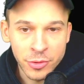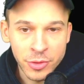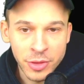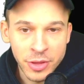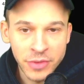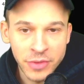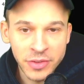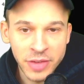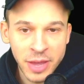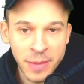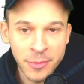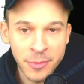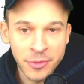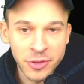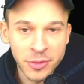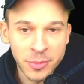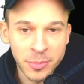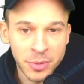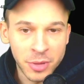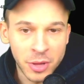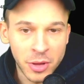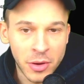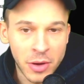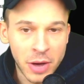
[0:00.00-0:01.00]
This game was a
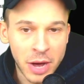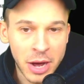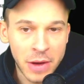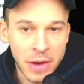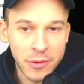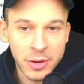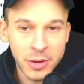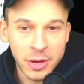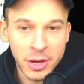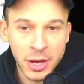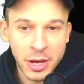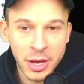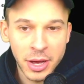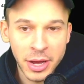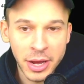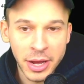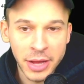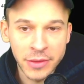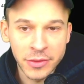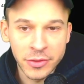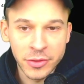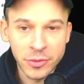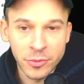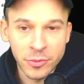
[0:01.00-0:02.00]
blowout uh,
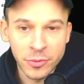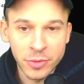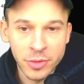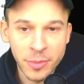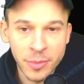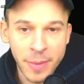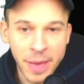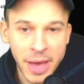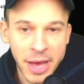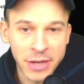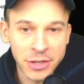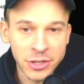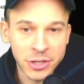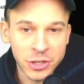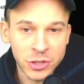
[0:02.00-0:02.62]
against the, the Magic,